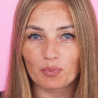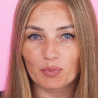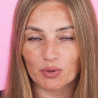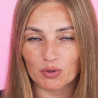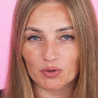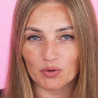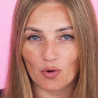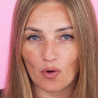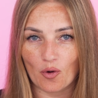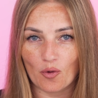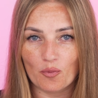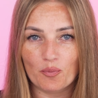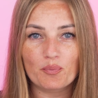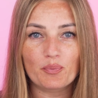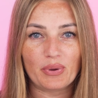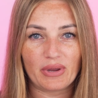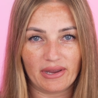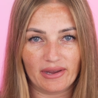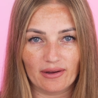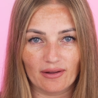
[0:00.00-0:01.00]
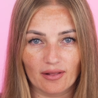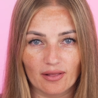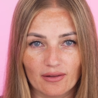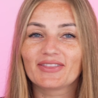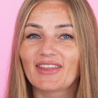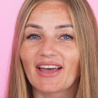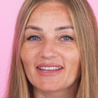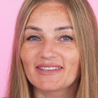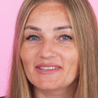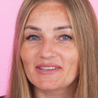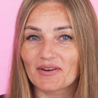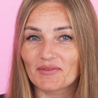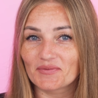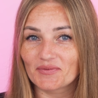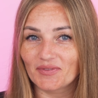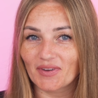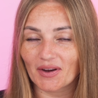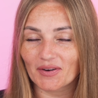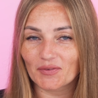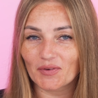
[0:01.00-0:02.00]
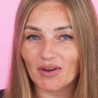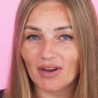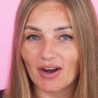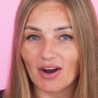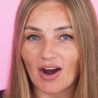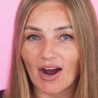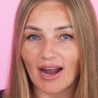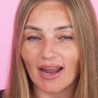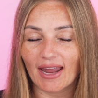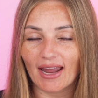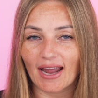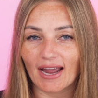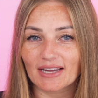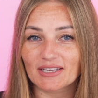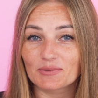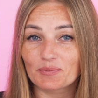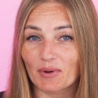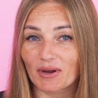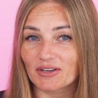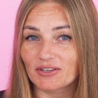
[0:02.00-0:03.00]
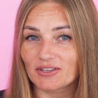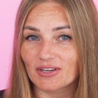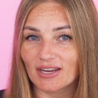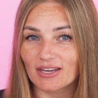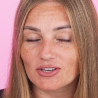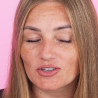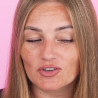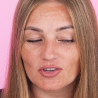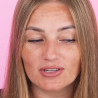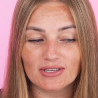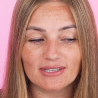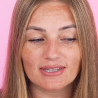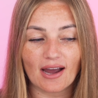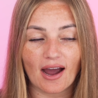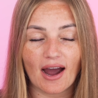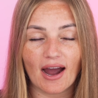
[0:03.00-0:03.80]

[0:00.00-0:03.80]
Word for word: pro peel. That's some very high expectations.